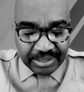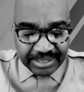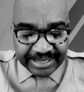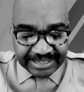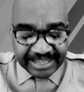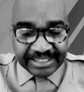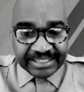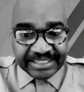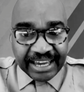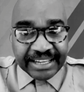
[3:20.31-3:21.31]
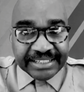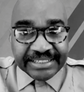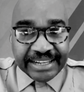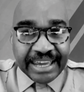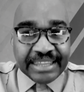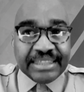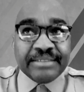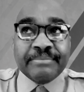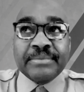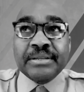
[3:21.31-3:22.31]
This is the second death.
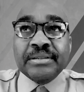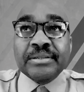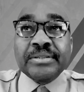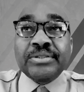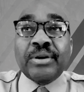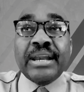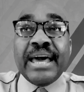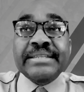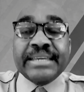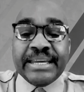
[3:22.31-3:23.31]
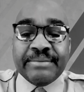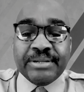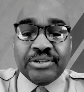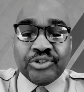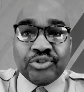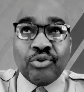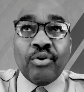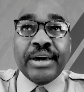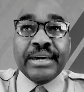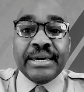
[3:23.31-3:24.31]
So the last enemy
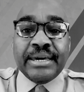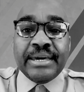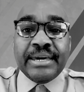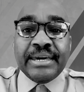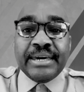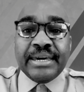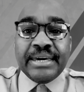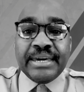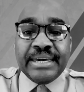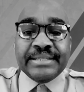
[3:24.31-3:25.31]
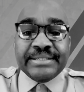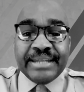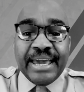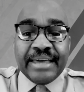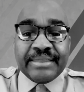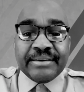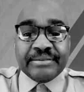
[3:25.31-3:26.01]
destroyed is death.